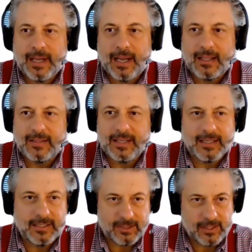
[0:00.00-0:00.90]
I
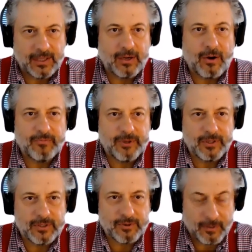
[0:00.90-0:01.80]
think it's
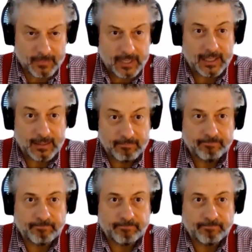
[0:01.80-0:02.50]
obvious from the